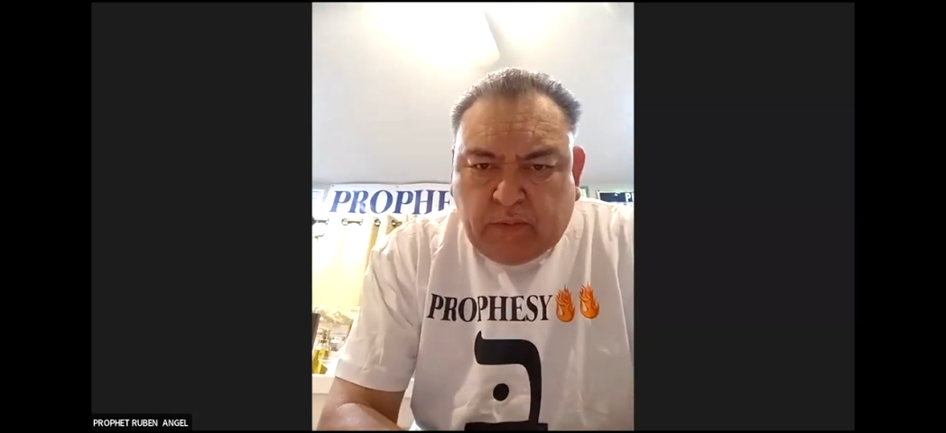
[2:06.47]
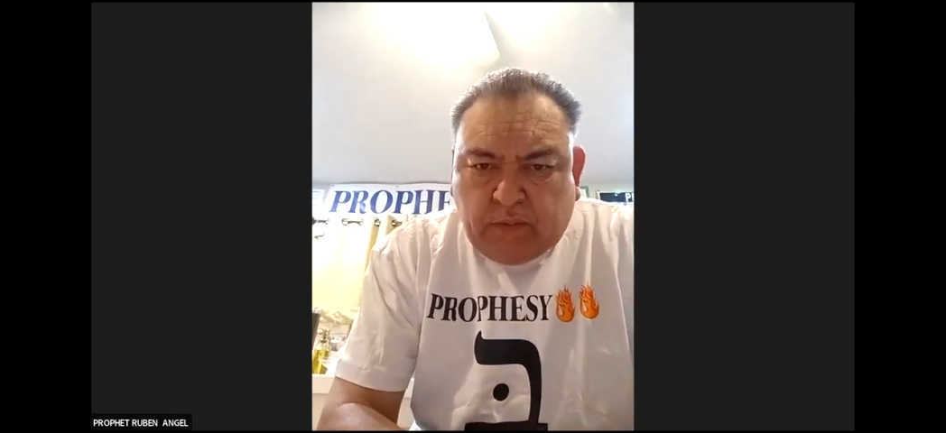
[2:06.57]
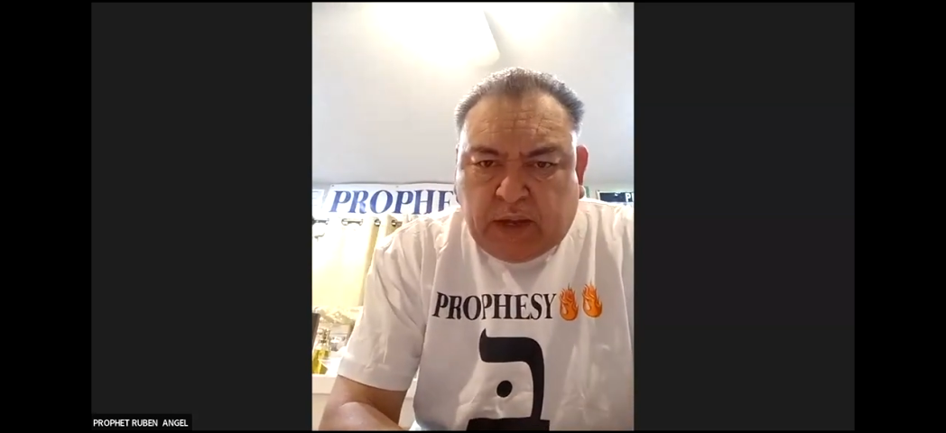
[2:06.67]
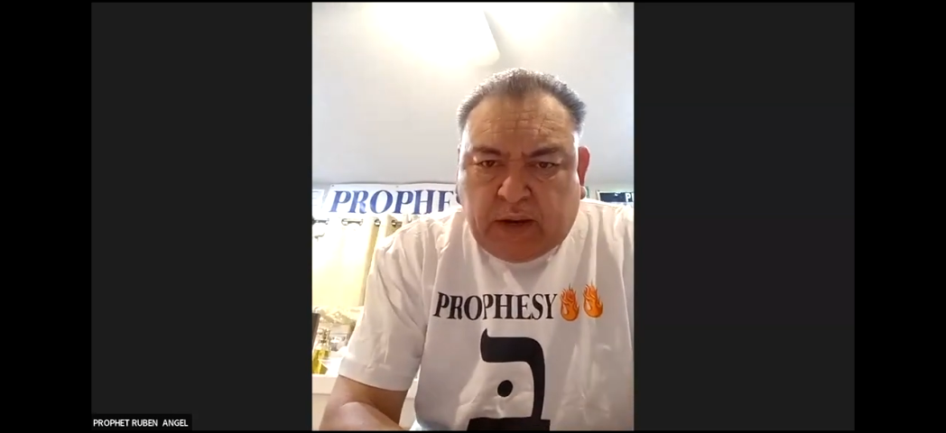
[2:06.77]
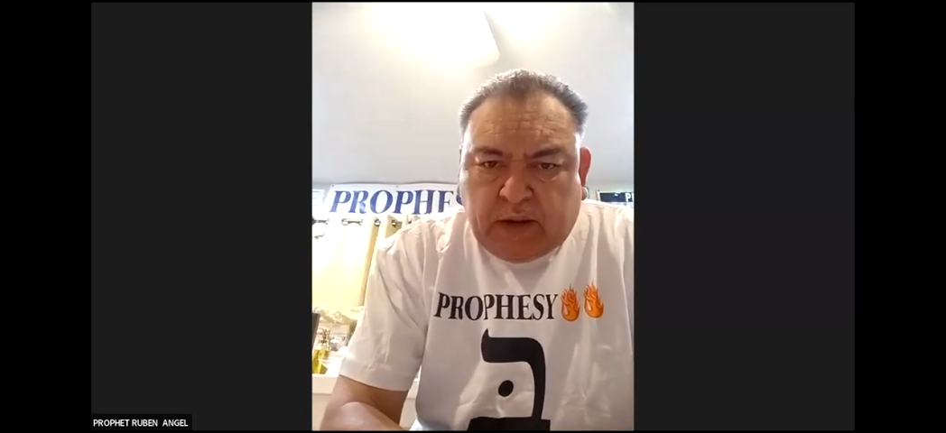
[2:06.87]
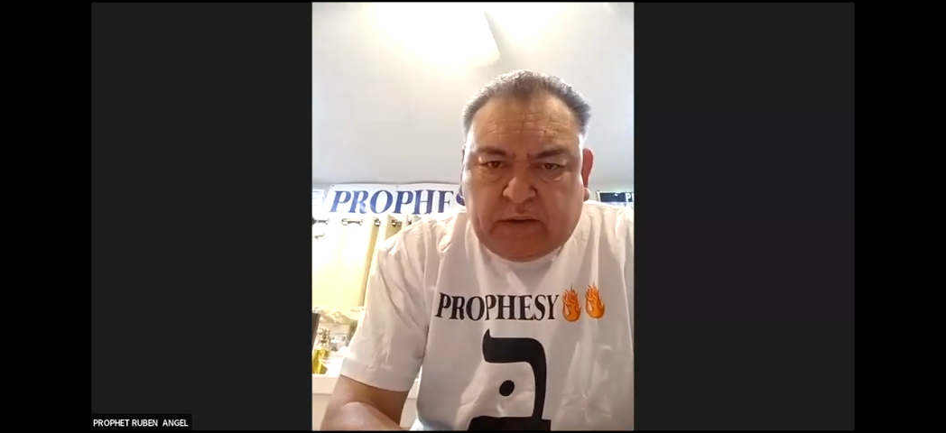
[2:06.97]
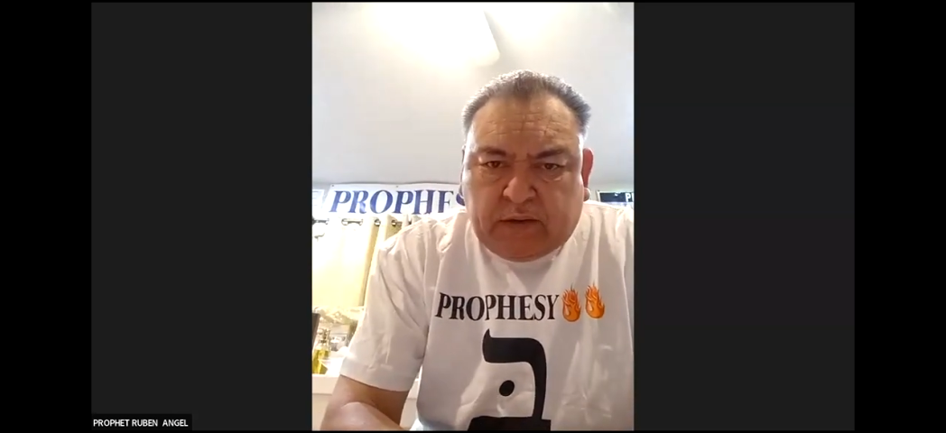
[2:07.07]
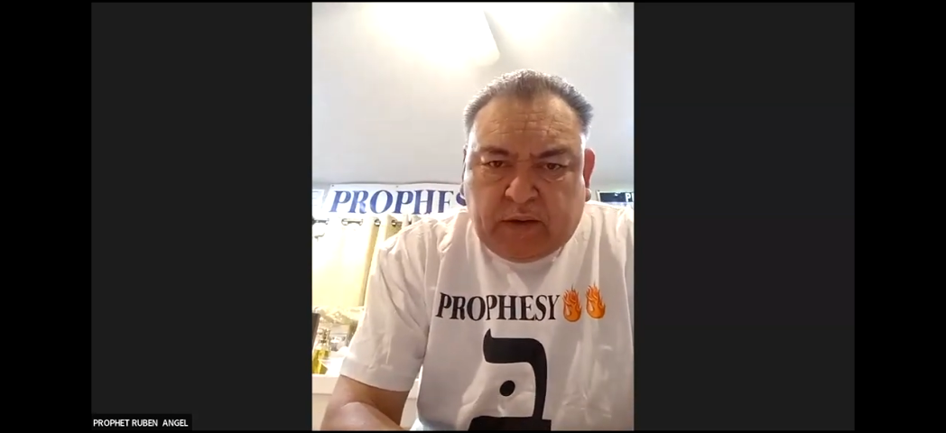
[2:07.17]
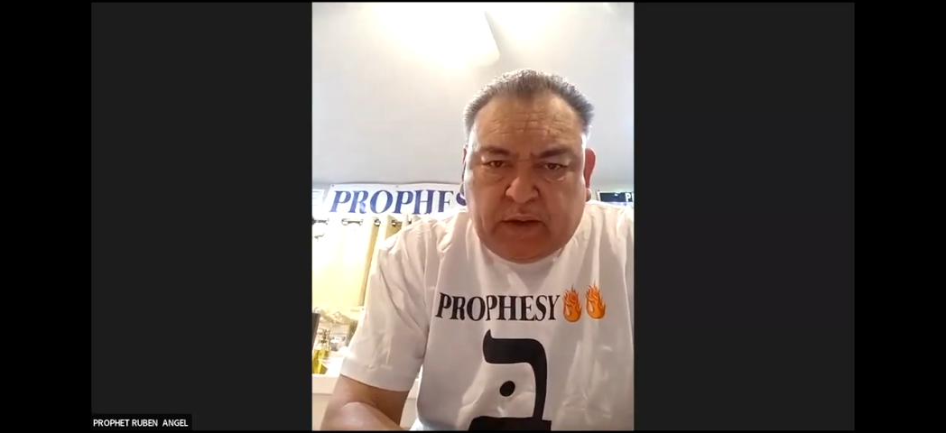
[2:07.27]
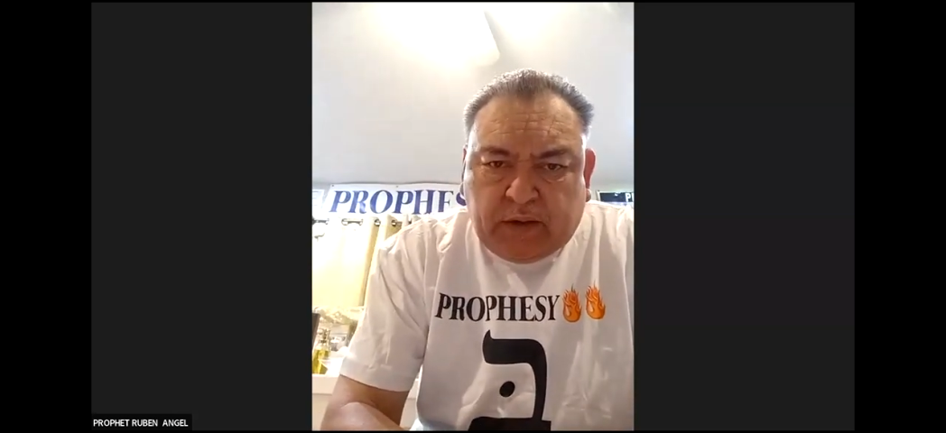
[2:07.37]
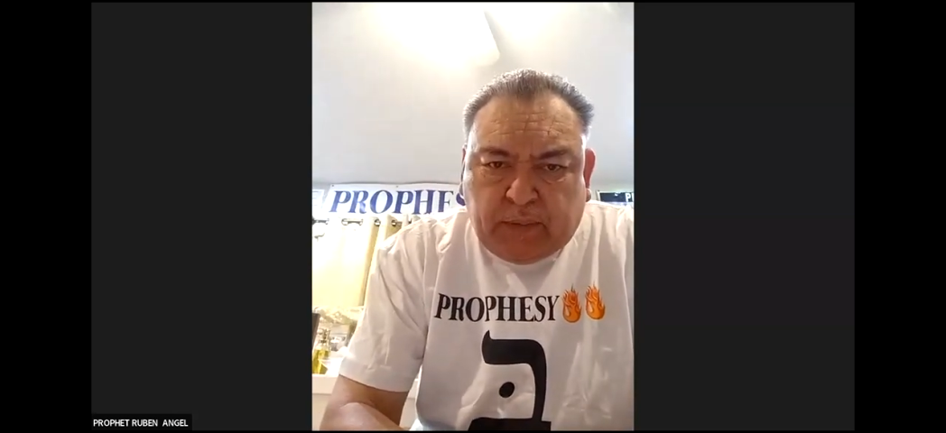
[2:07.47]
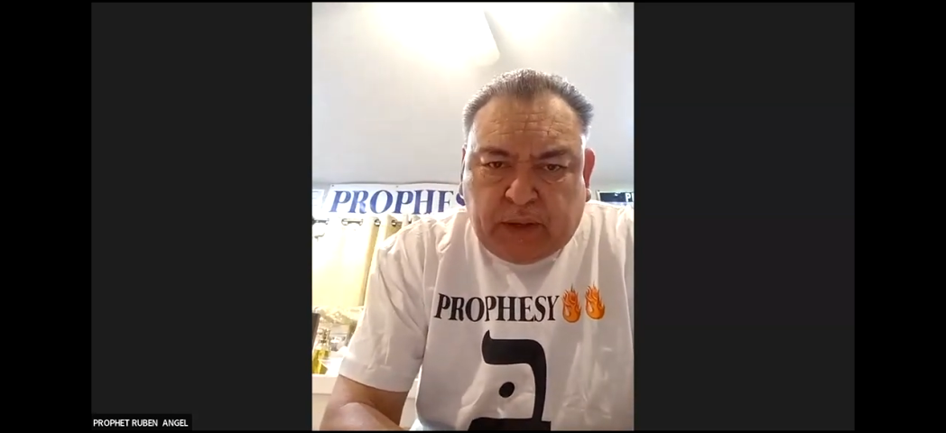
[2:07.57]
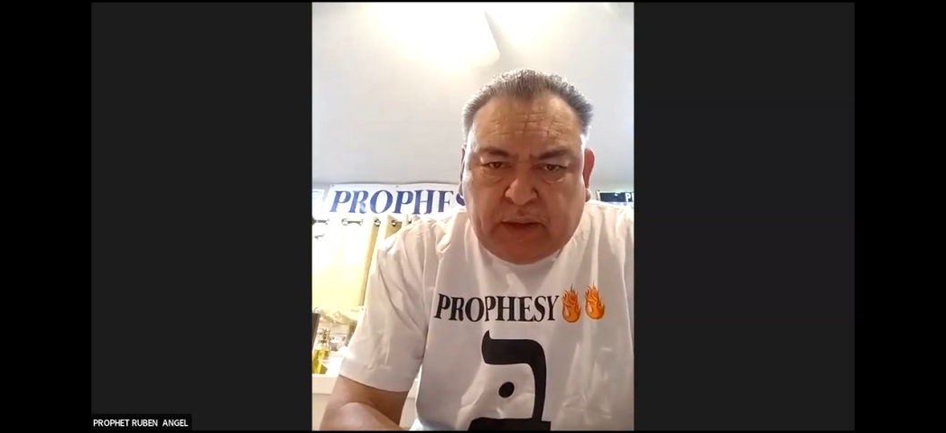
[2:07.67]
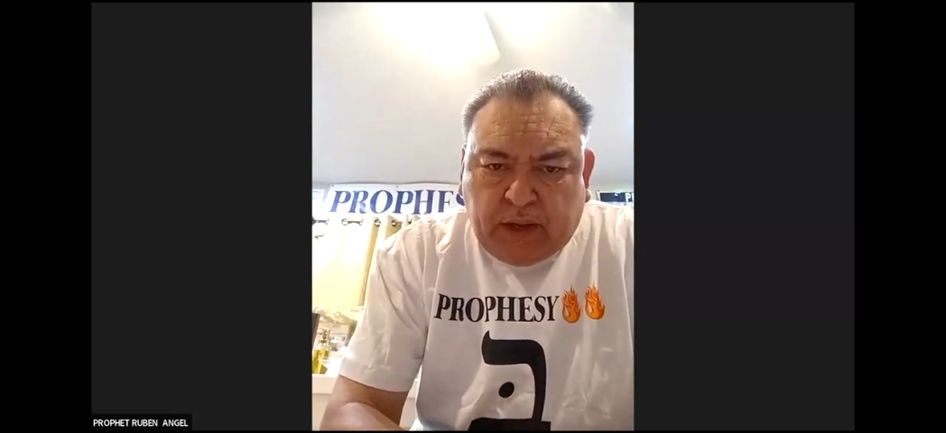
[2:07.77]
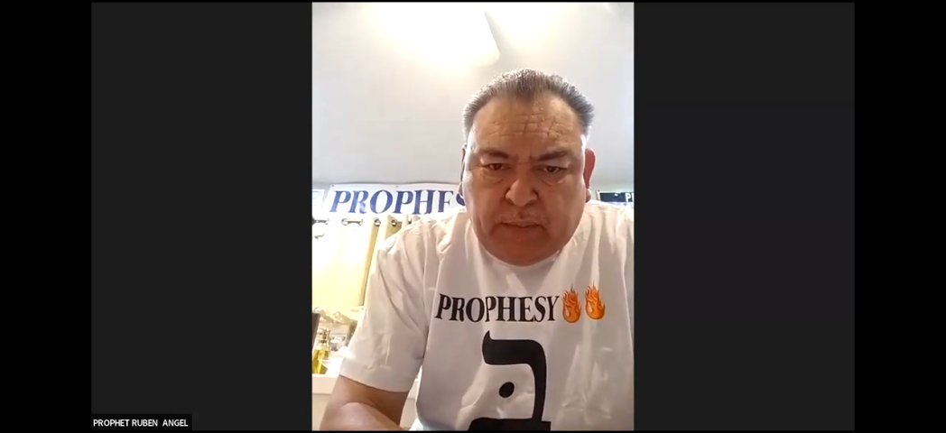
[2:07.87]
that is the, by
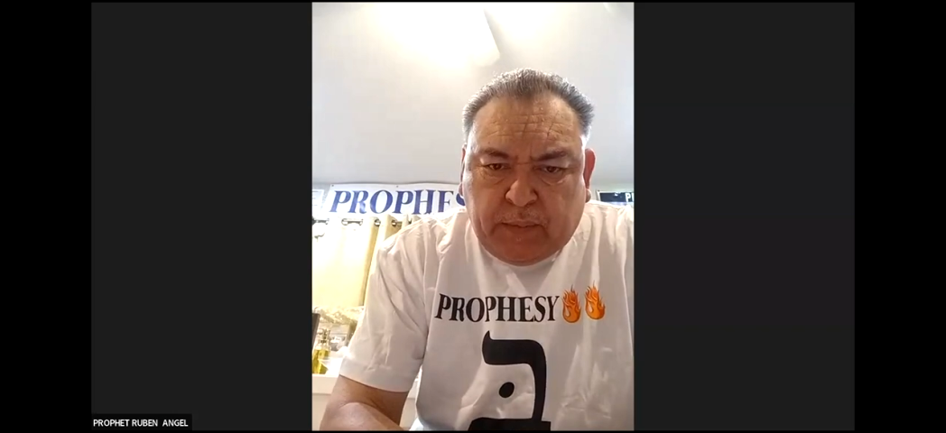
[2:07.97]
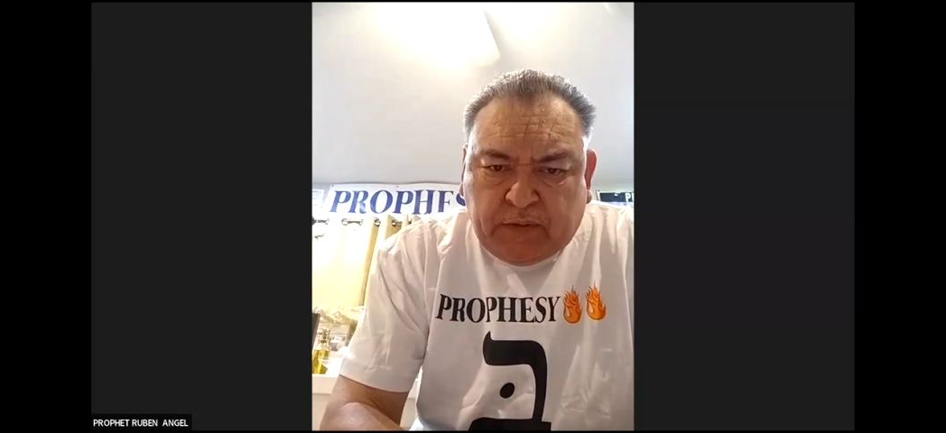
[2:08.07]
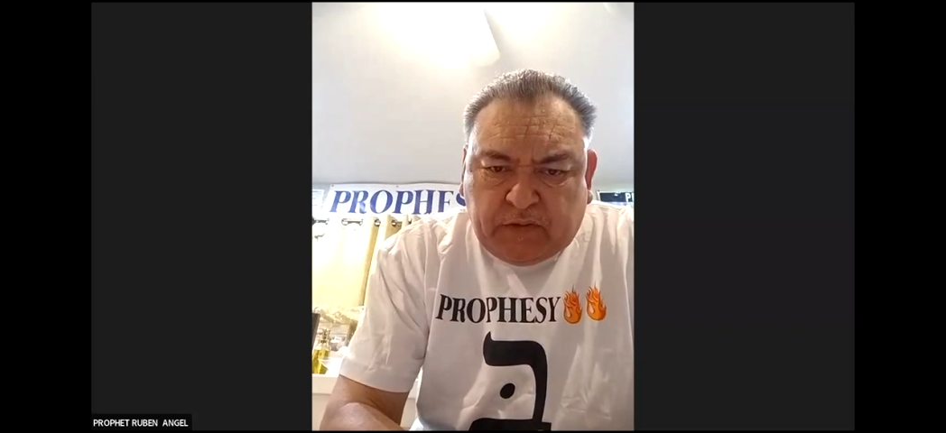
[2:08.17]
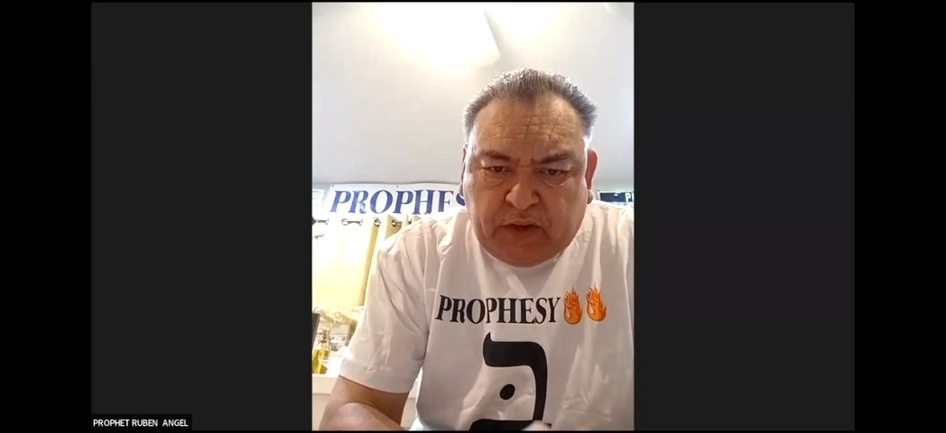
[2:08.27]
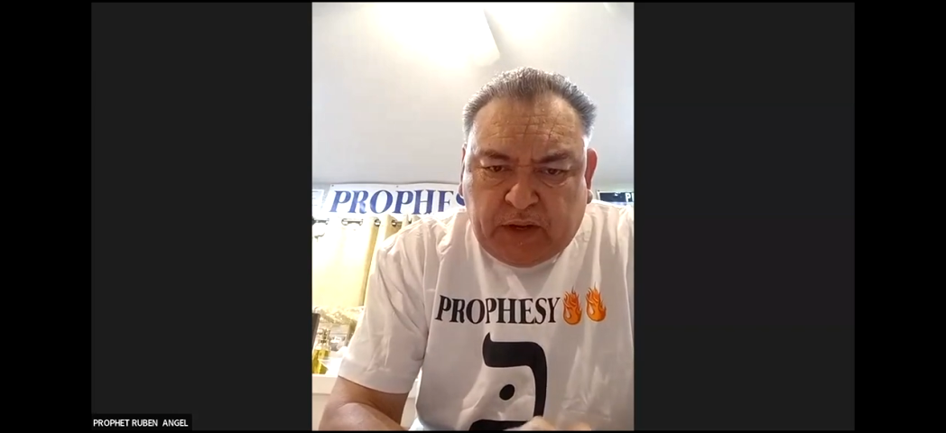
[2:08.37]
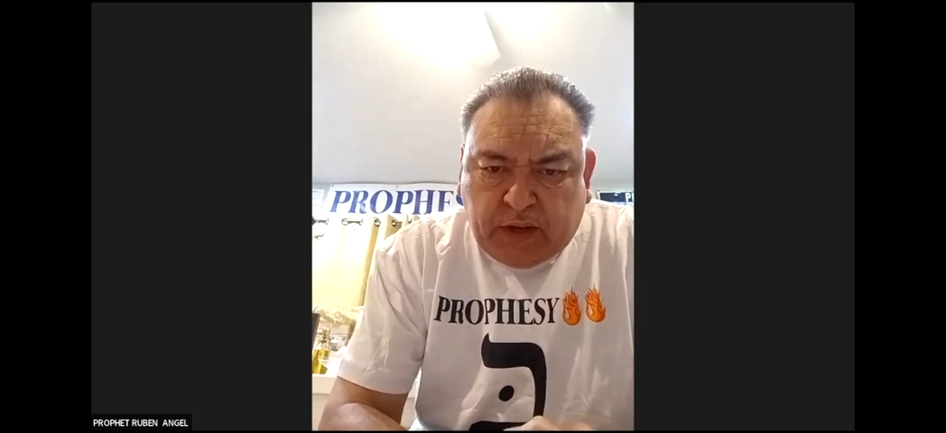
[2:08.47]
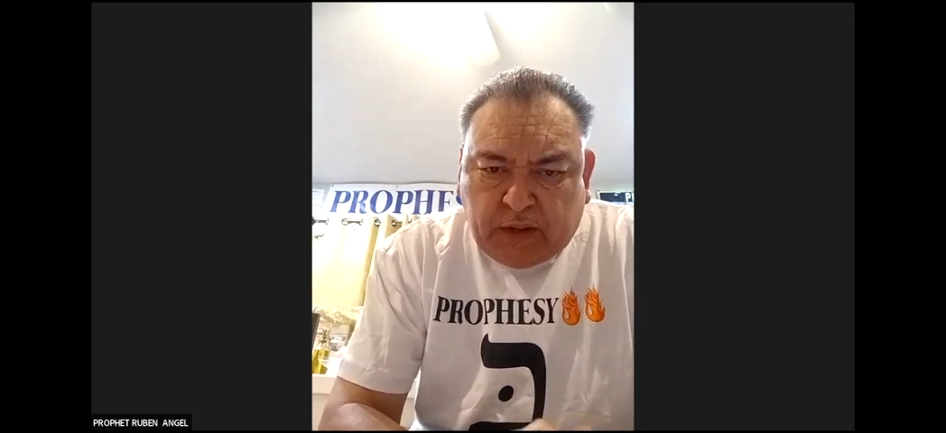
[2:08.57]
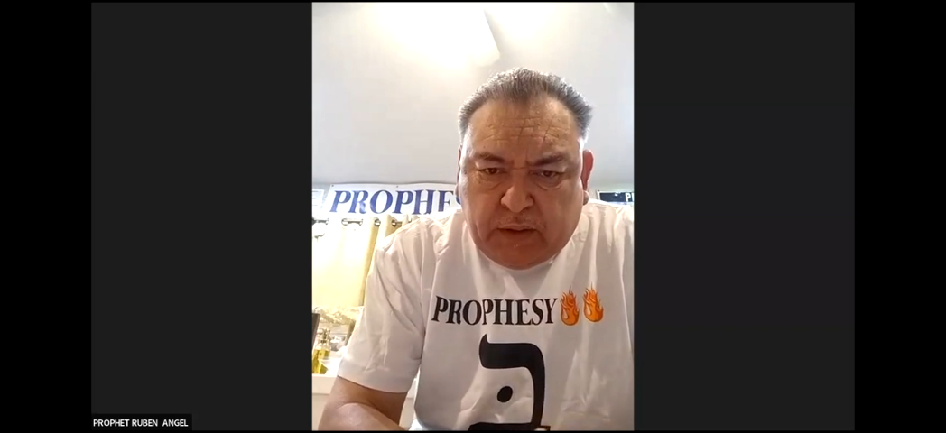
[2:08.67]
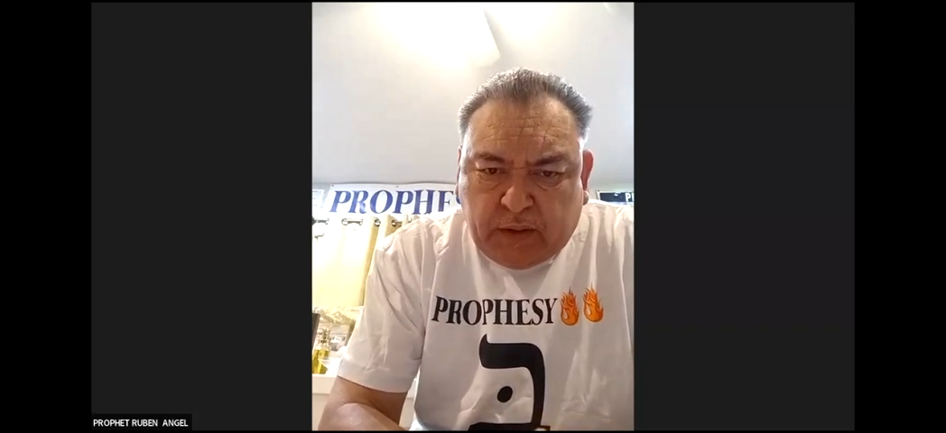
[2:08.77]
the name of Gina?